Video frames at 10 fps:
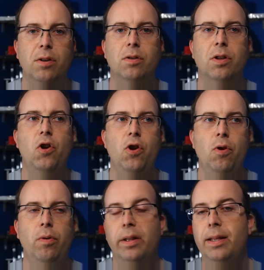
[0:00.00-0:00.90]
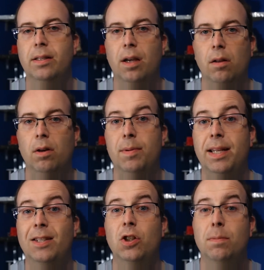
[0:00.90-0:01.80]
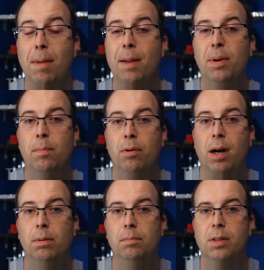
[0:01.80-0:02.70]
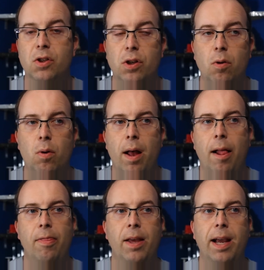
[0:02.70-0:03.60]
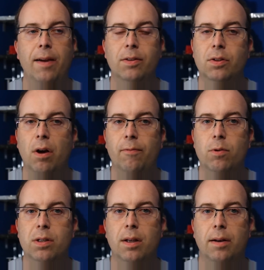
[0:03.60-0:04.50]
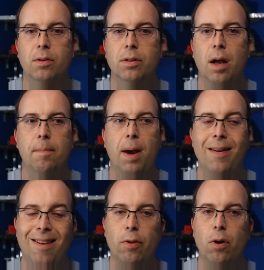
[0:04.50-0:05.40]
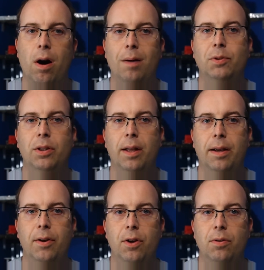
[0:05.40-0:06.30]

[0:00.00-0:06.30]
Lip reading: but it's basically the same headache. So the engineers knew that these color limitations might be a problem,